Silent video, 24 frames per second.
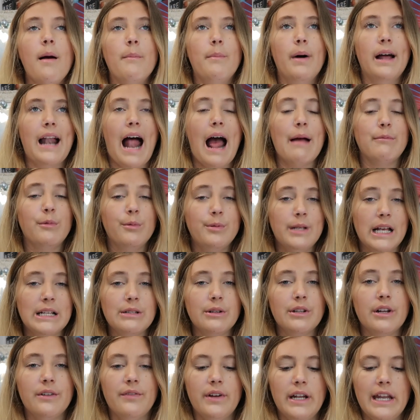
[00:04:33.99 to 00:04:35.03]
but I'm obsessed
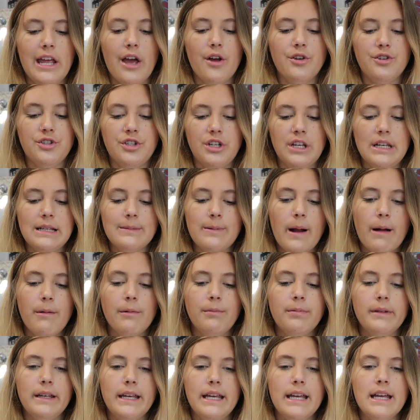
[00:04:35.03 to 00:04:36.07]
with her videos. She's
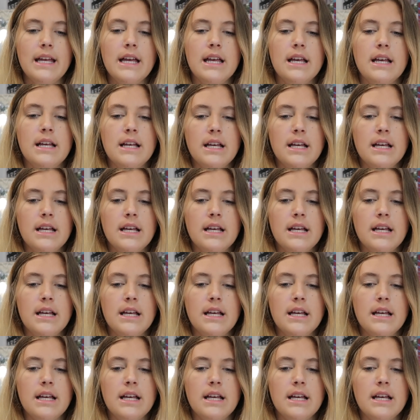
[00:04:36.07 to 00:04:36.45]
probably